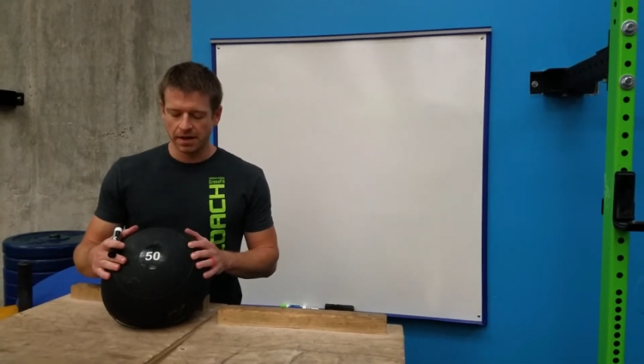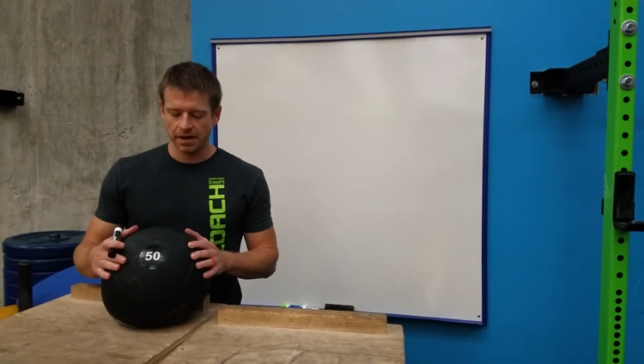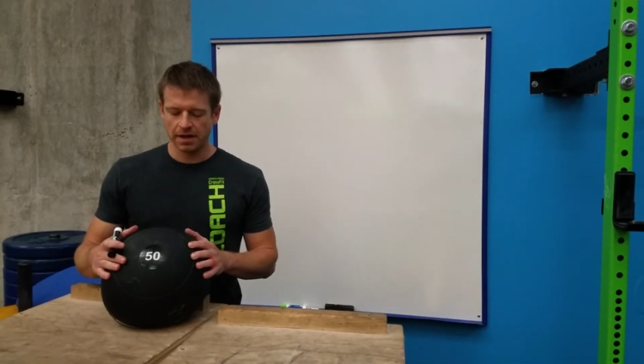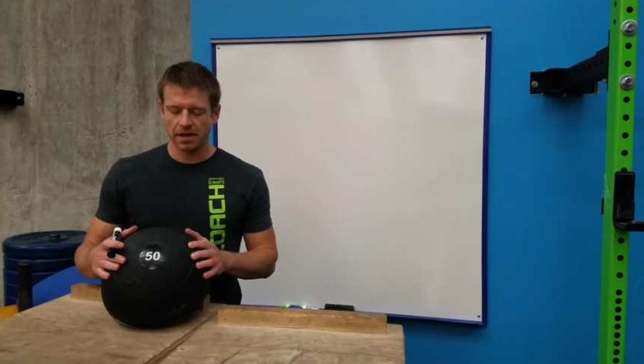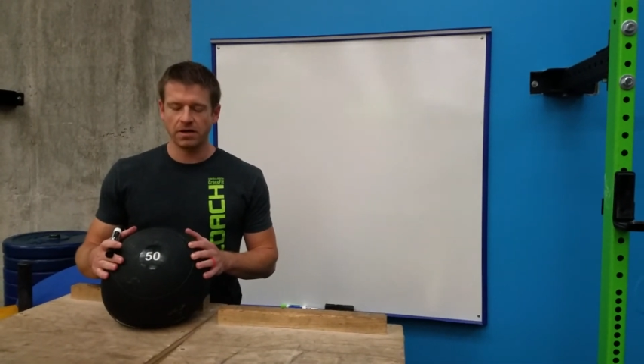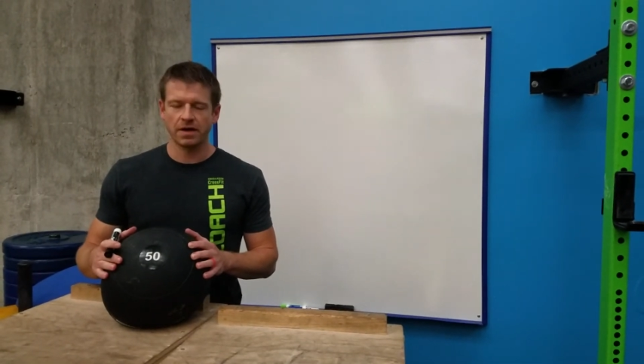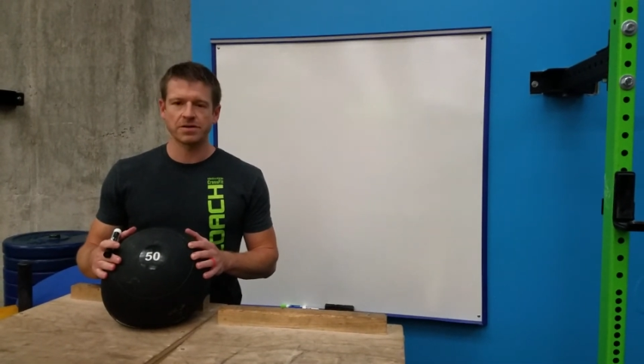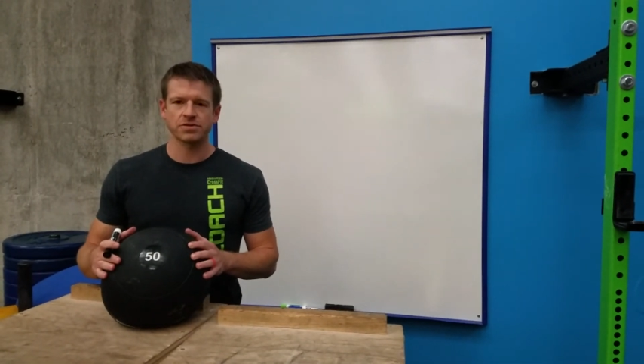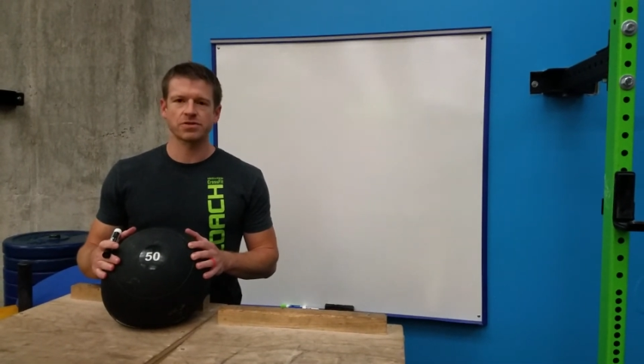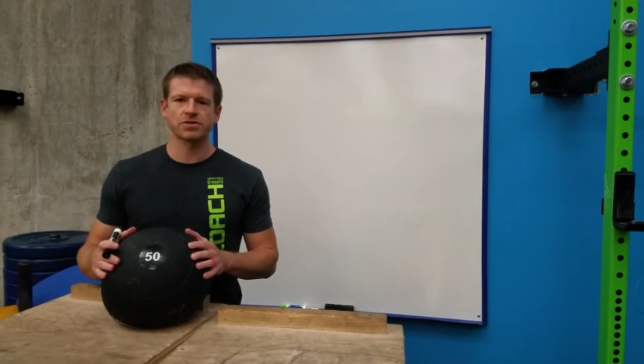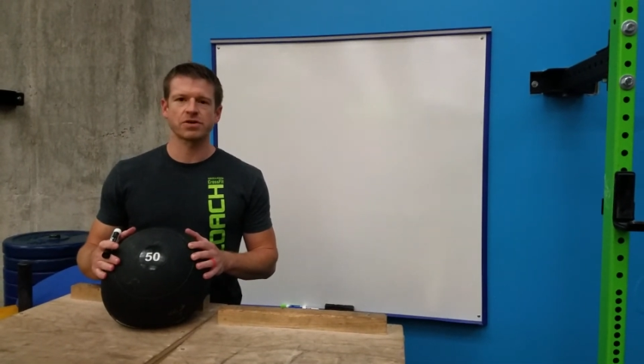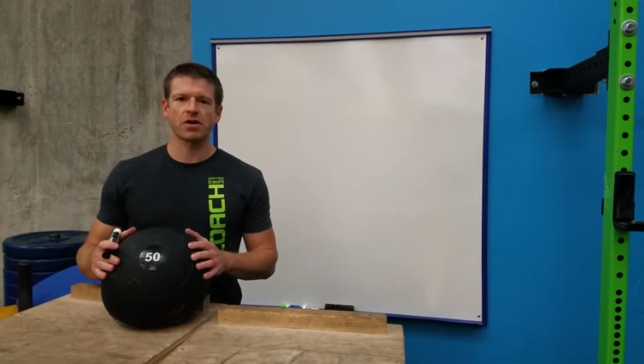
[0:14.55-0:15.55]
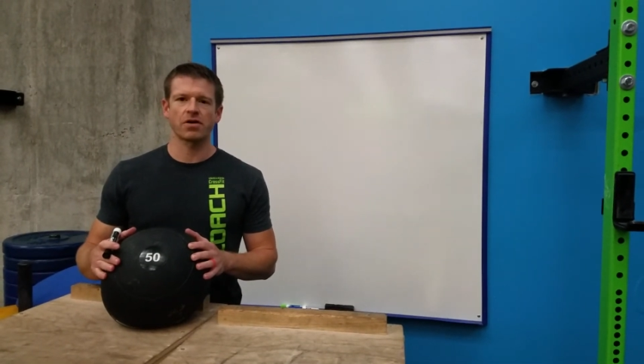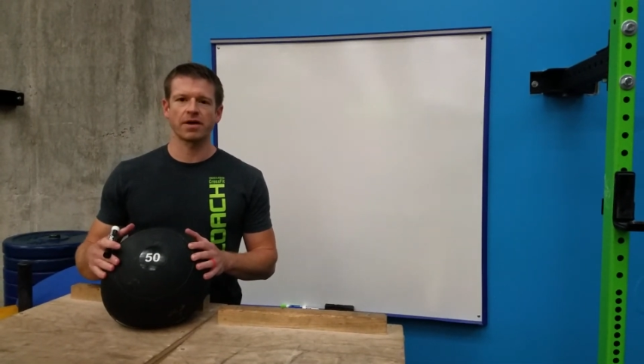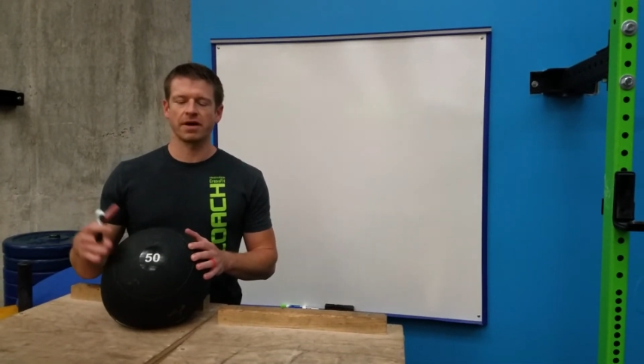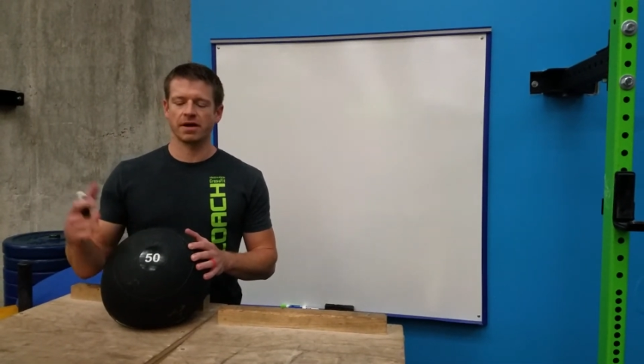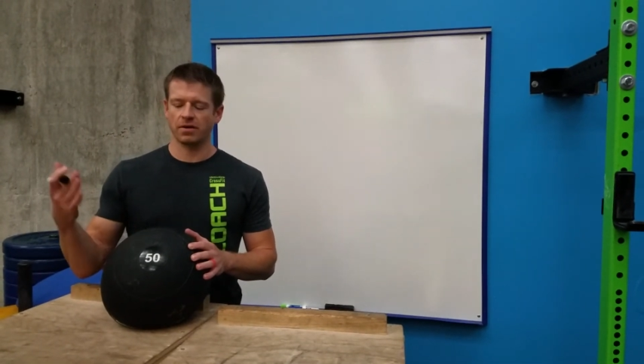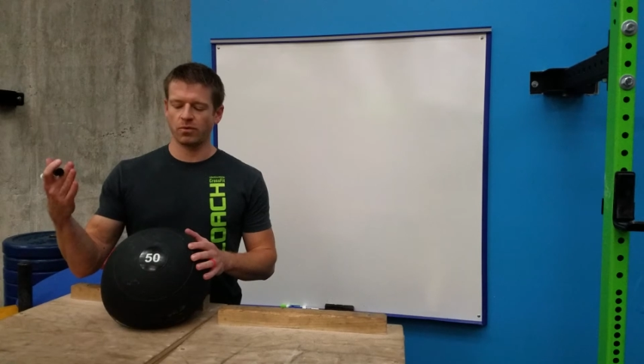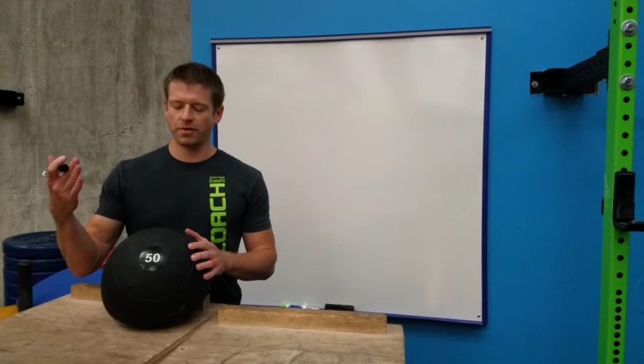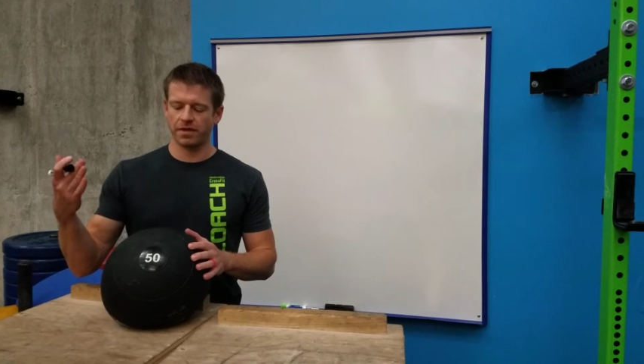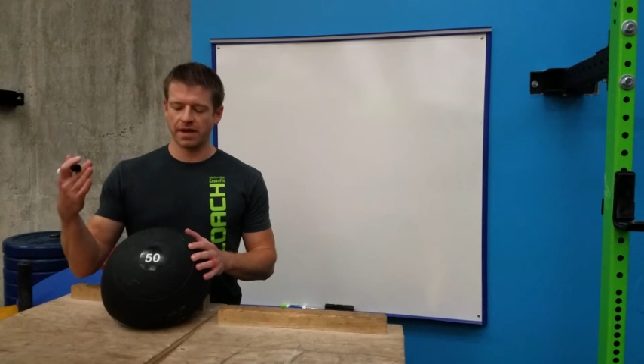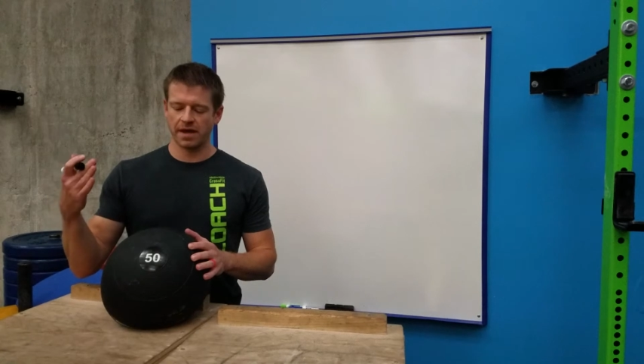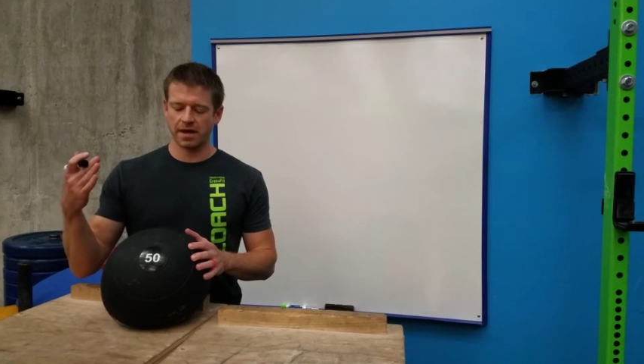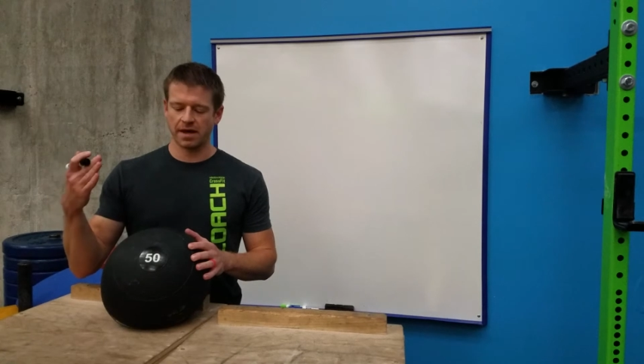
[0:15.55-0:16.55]
and you guys are starting with
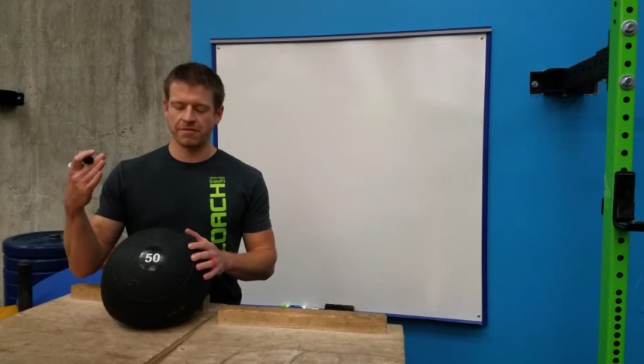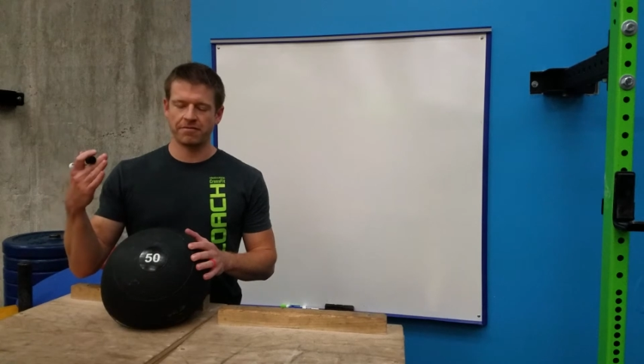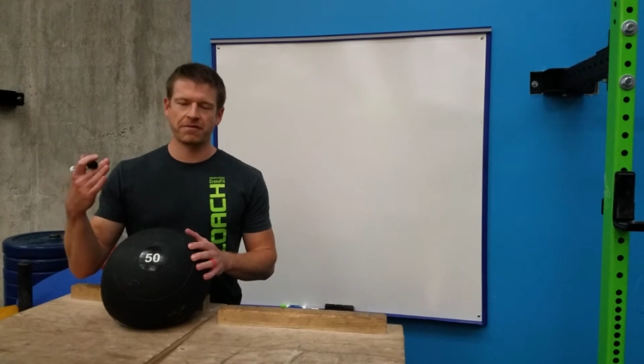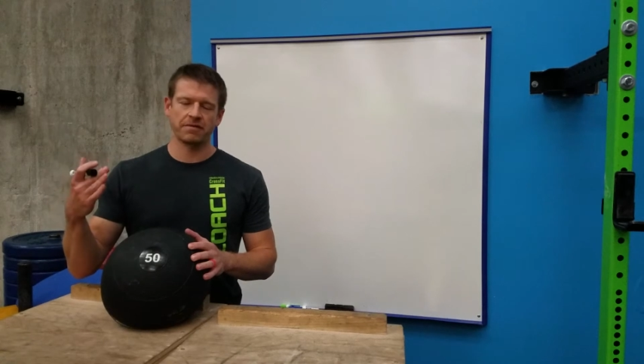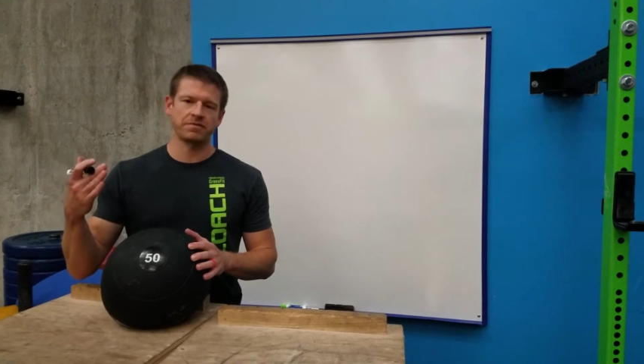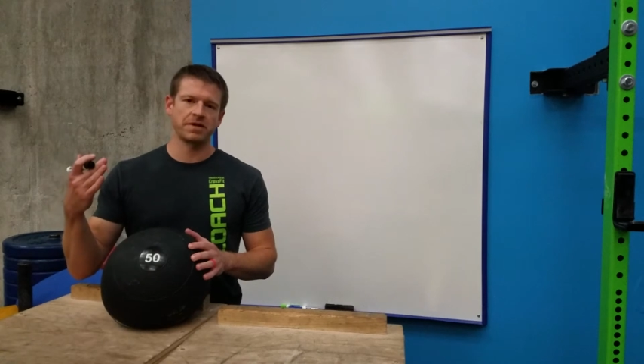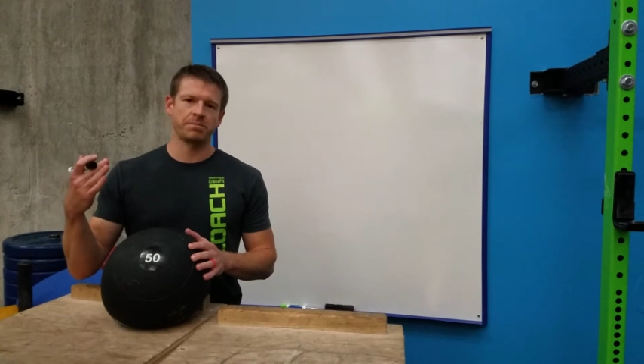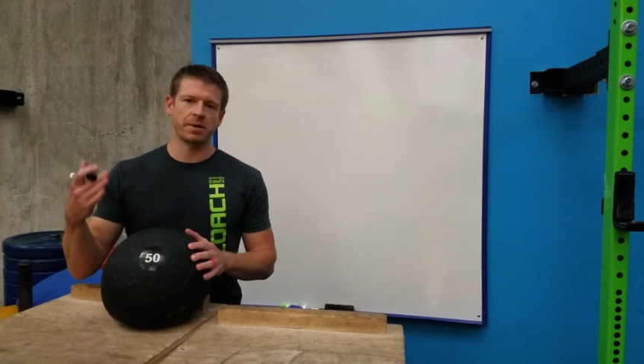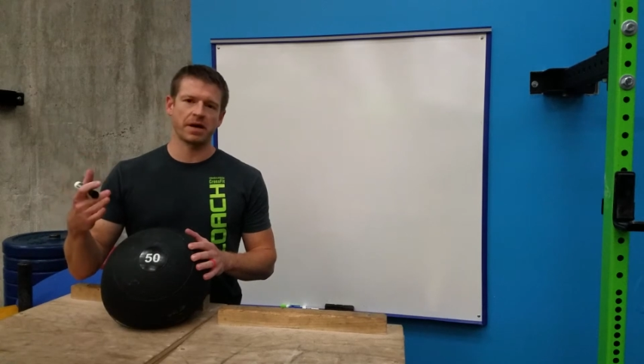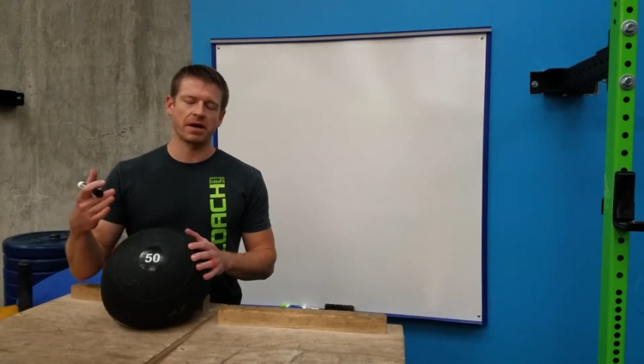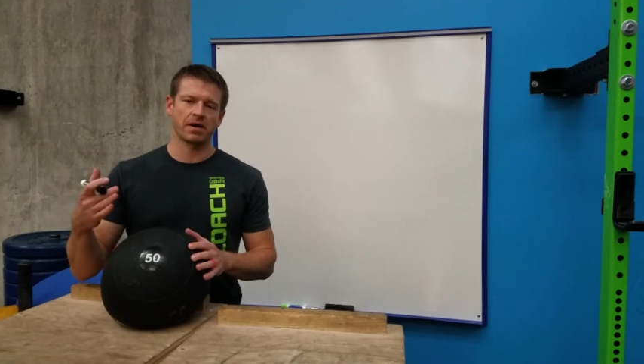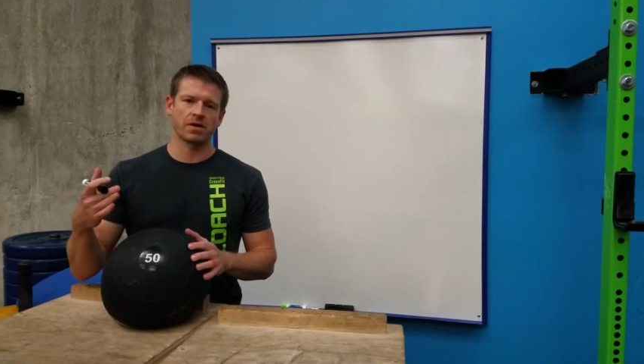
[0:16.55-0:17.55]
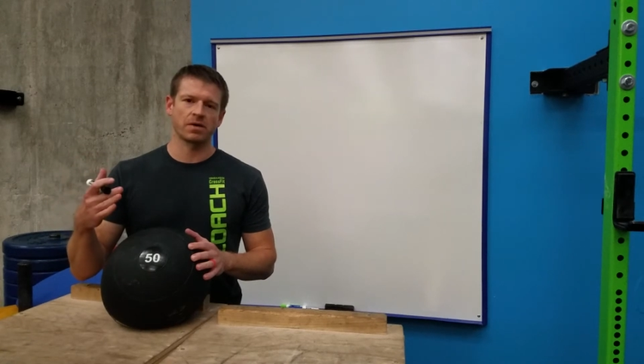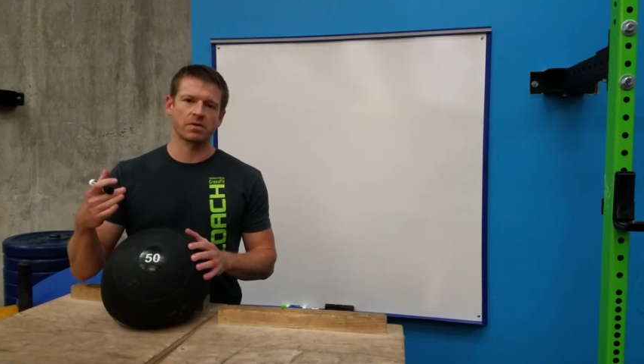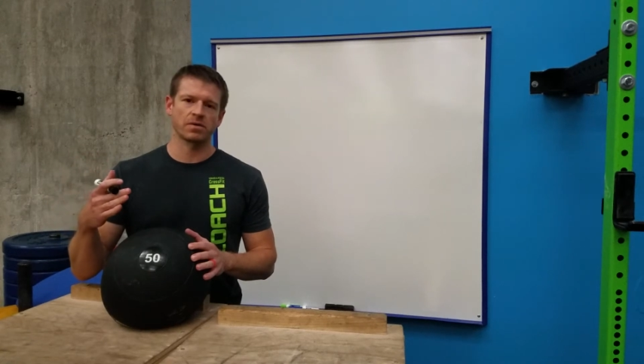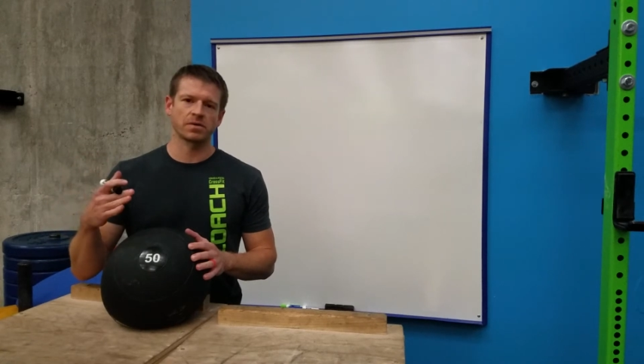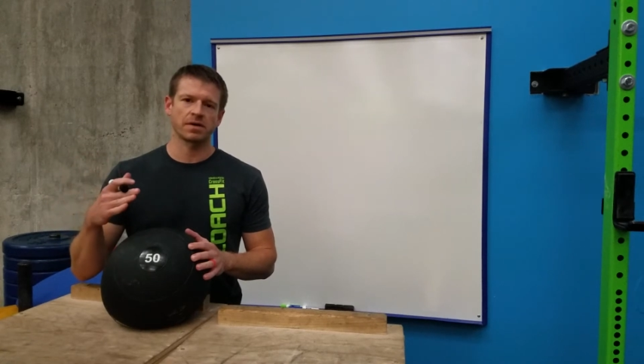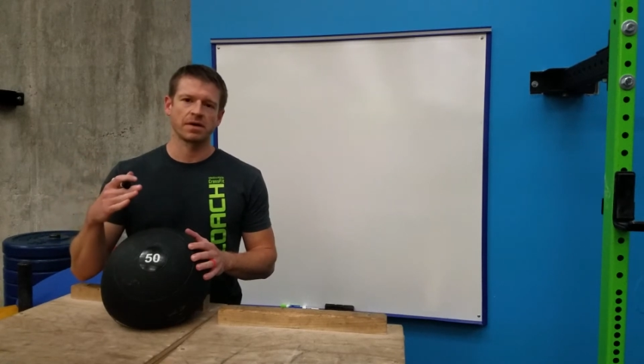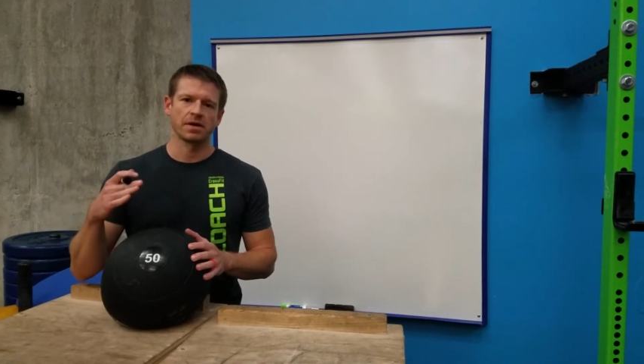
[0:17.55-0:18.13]
a 50-pound